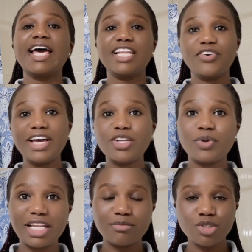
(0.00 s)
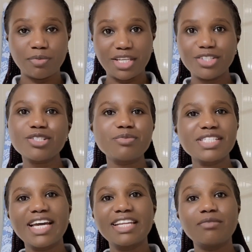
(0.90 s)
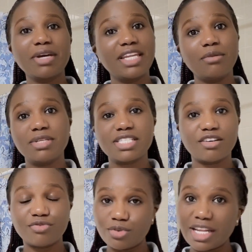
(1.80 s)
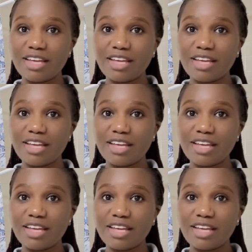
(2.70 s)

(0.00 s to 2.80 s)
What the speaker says: Hello and welcome to my YouTube channel. My name is Nafula.